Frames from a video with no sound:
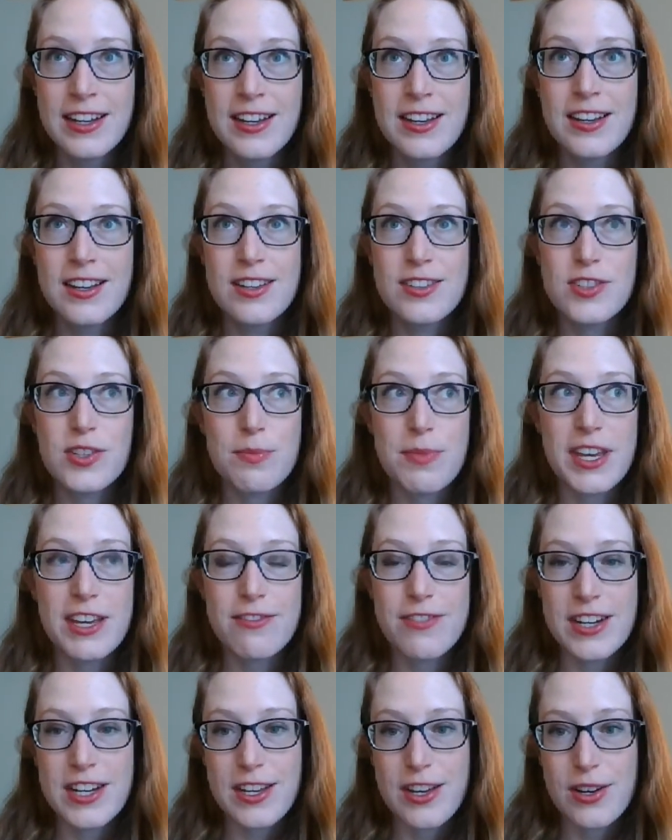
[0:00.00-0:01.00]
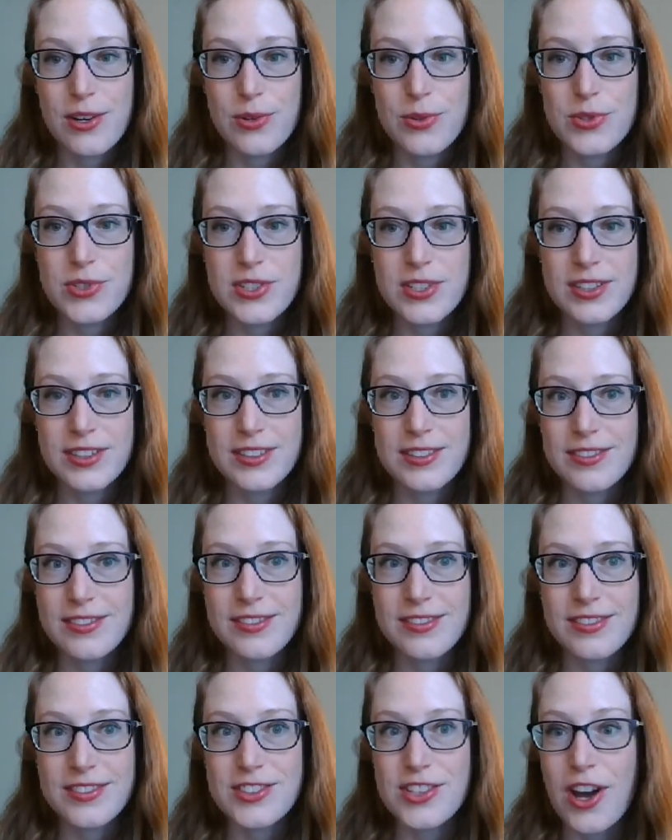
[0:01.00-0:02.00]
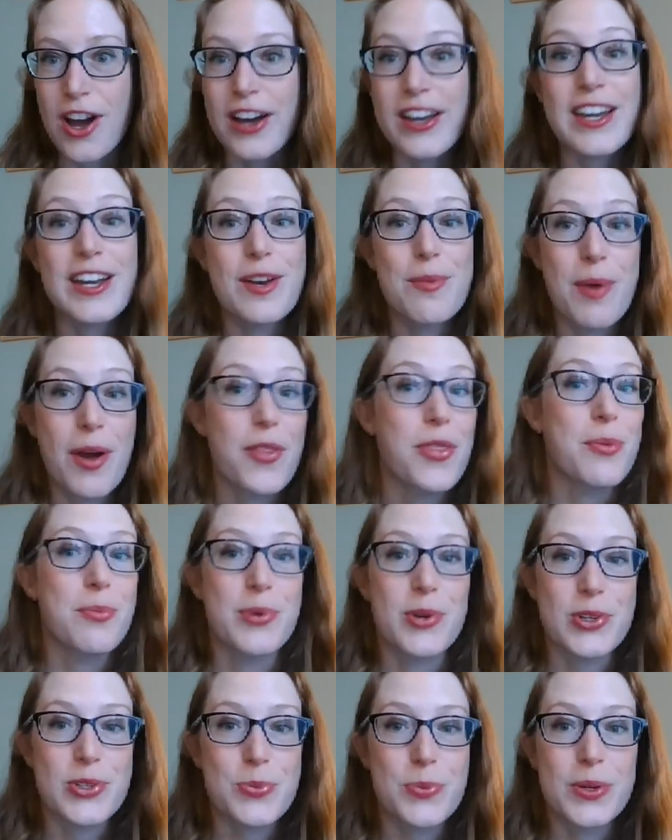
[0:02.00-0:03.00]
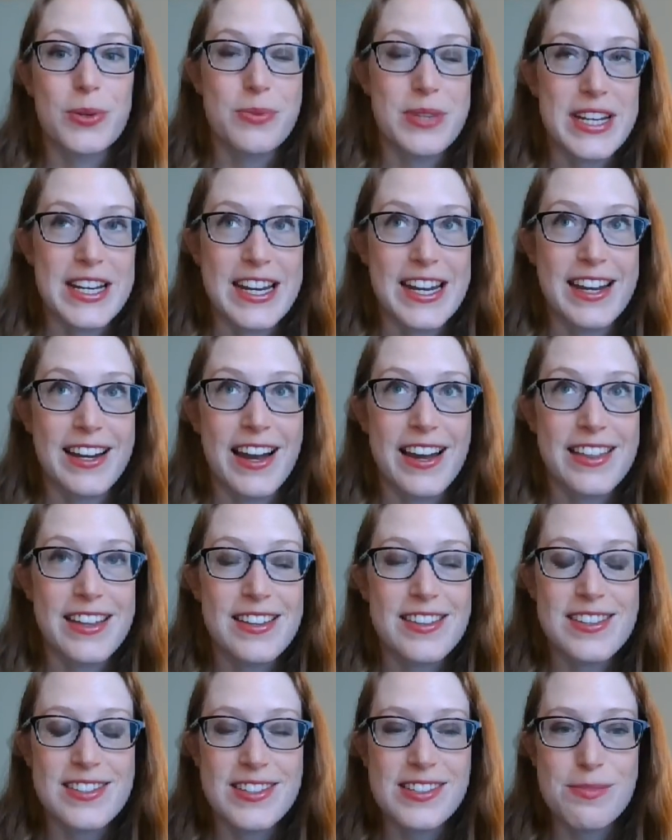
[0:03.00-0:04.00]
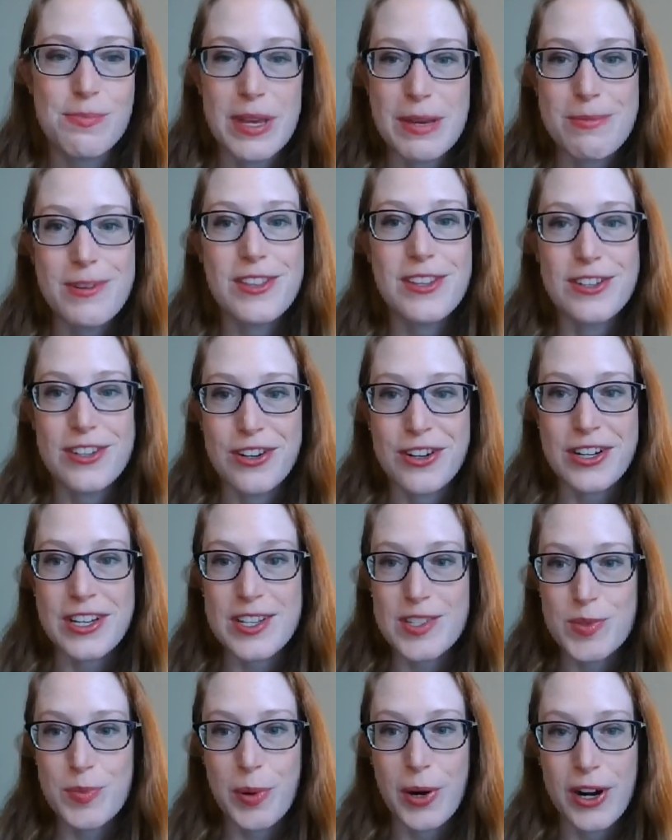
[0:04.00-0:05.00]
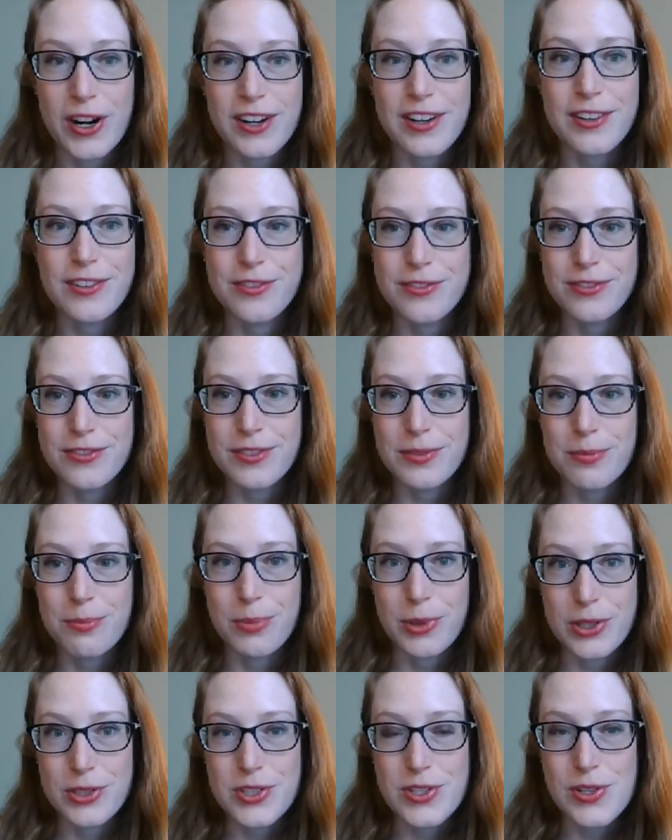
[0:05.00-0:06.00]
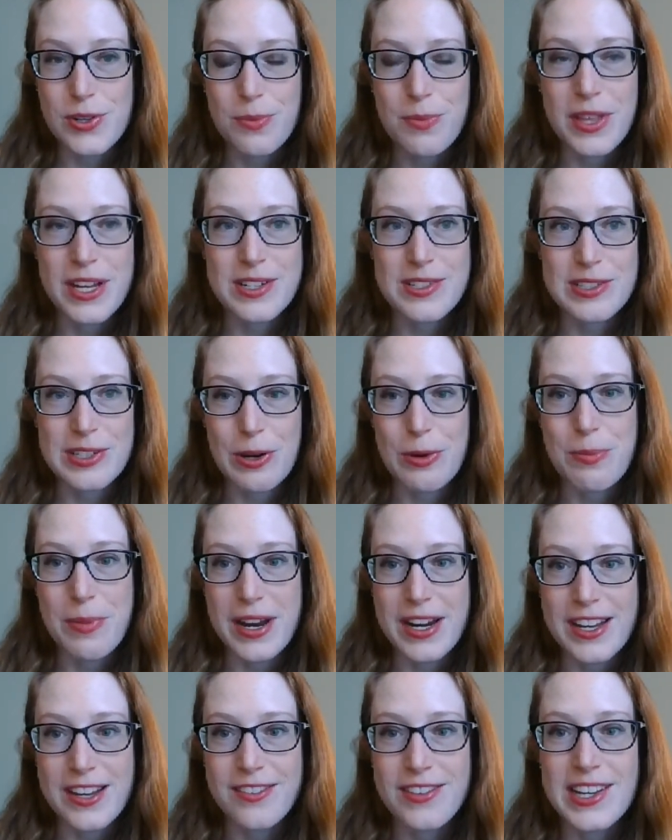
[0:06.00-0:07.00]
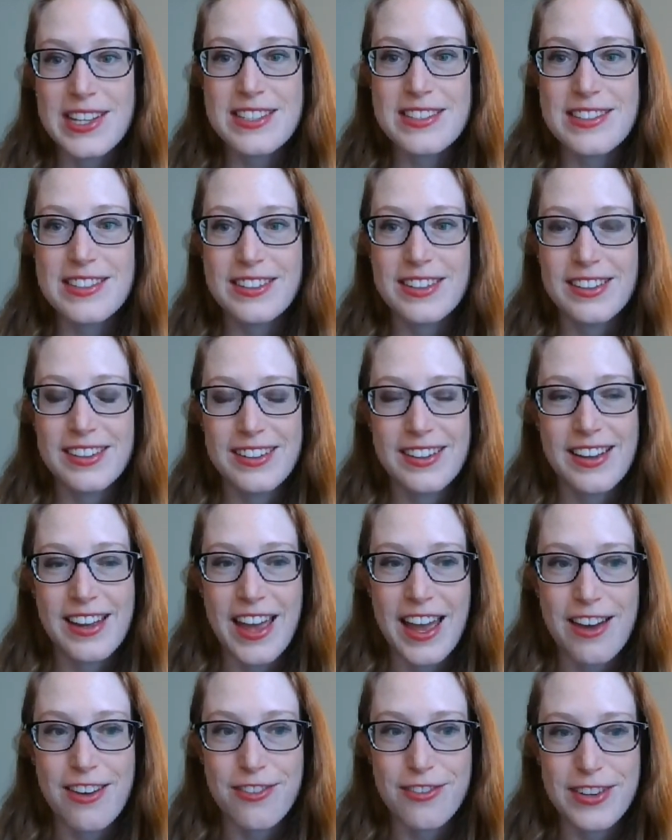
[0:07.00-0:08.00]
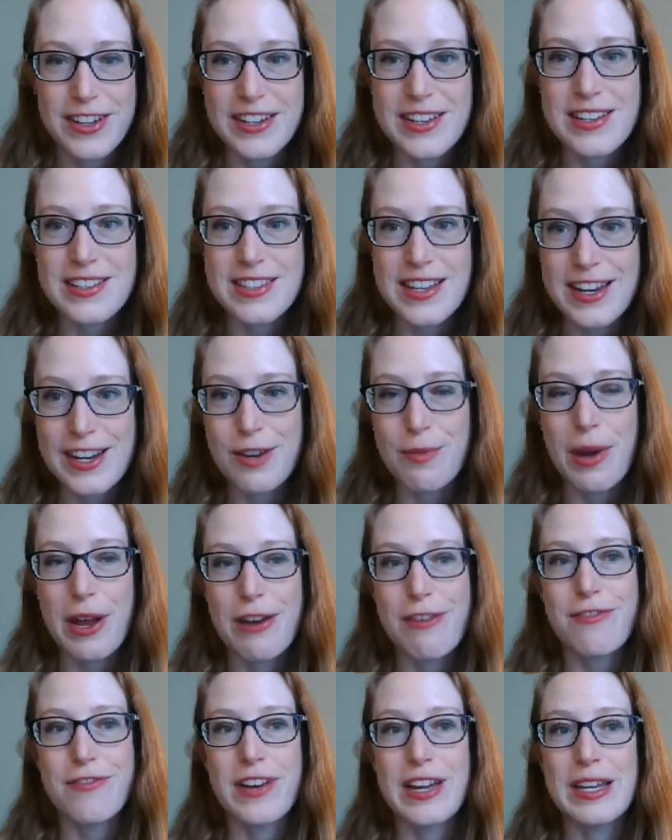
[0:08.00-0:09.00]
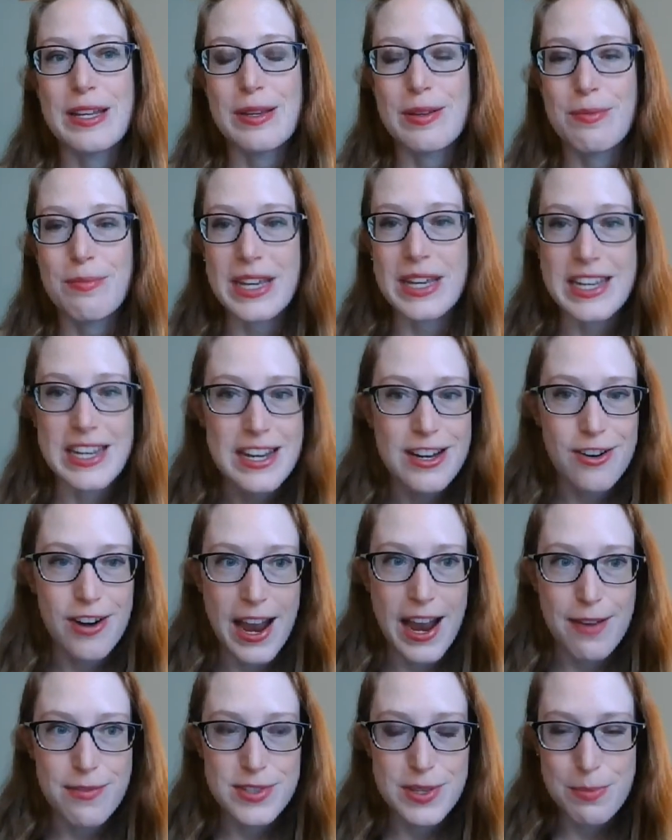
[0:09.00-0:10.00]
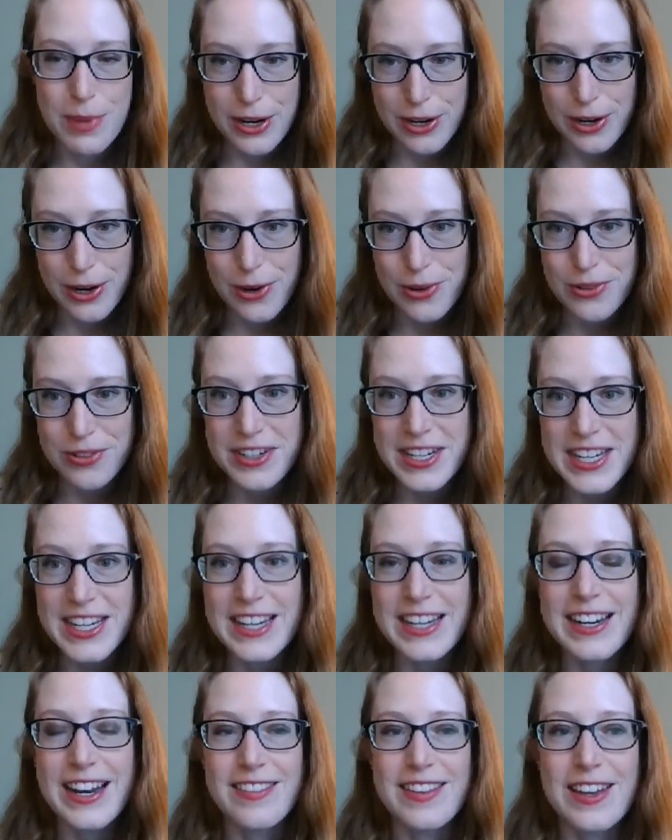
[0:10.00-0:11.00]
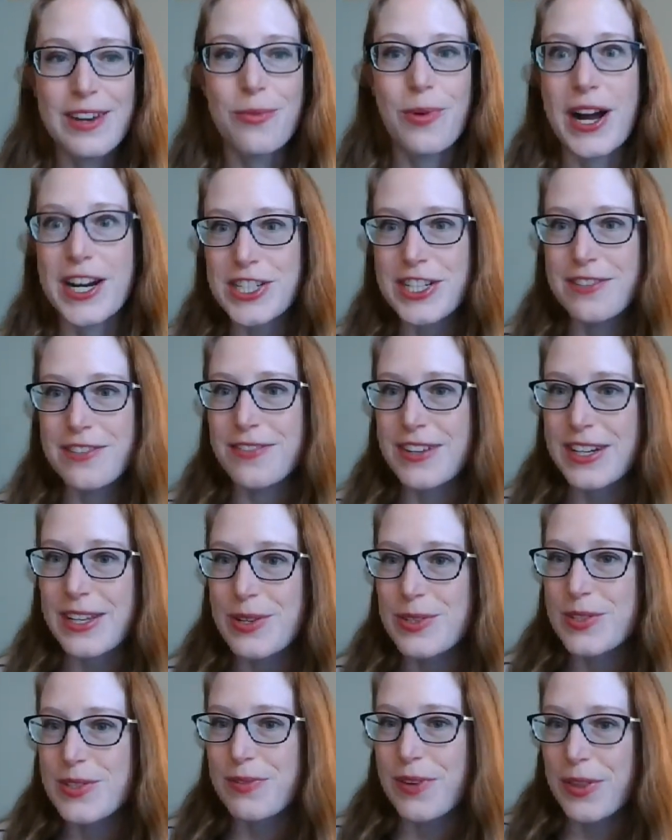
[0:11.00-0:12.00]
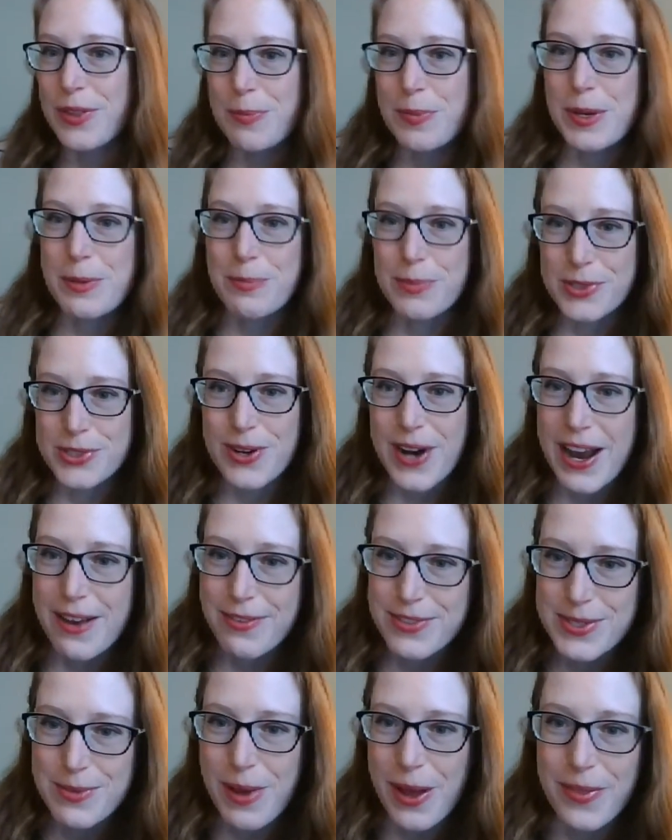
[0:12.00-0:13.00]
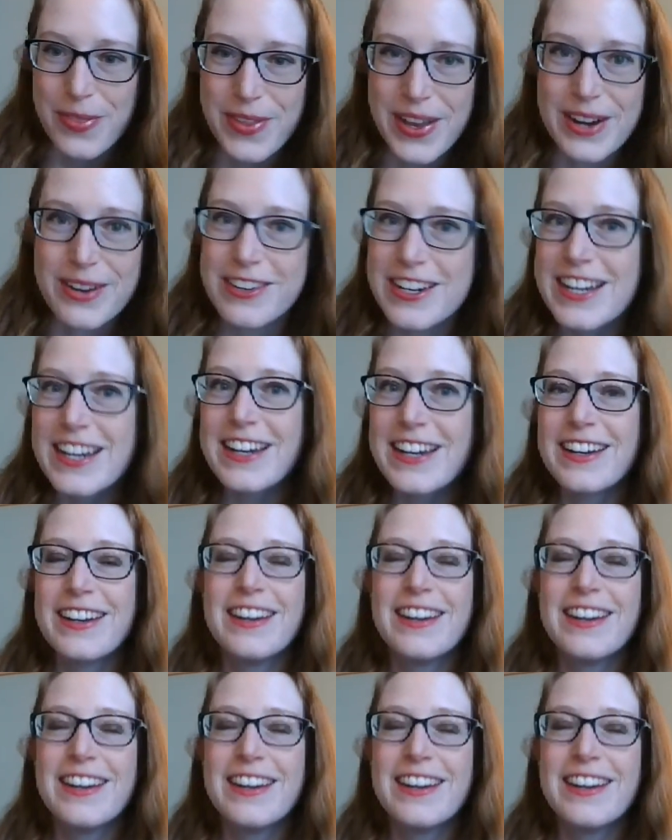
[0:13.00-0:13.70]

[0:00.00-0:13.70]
to make videos talking about the books we're reading, I think this is maybe the nerdiest part of BookTube, that so many of us have an insane amount of fun making graphs about our own reading and then watching videos of other people's graphs about their reading.